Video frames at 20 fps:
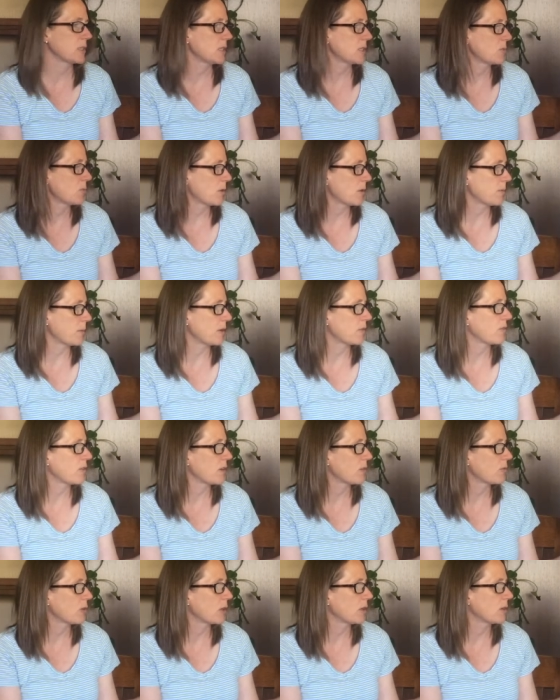He's one of my
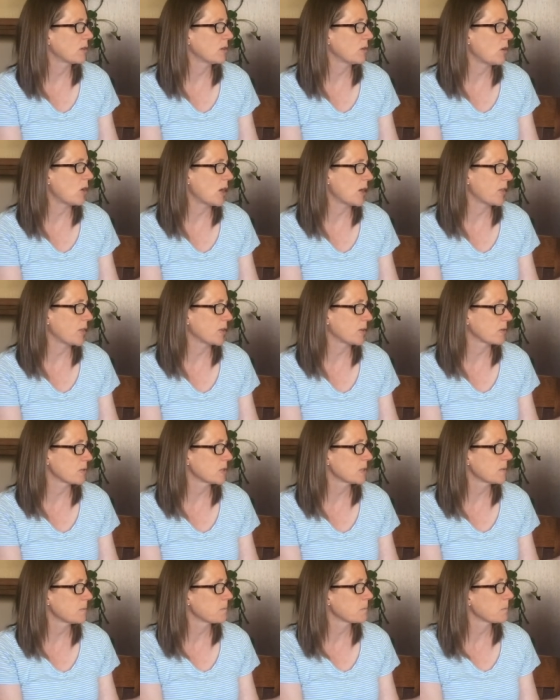favorite
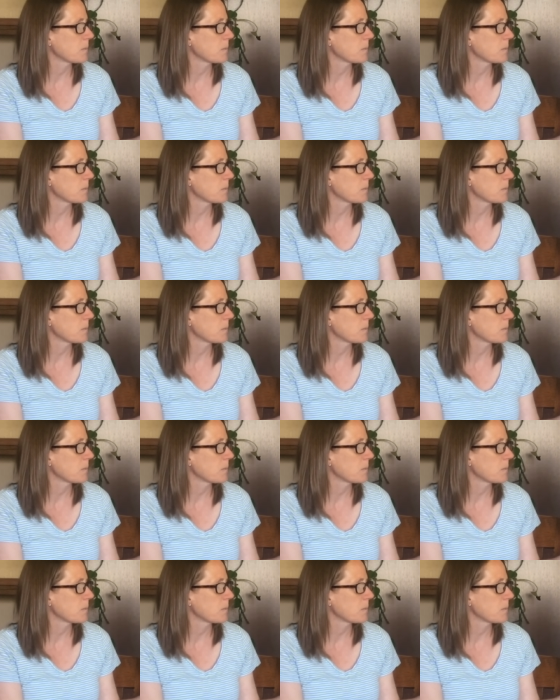authors.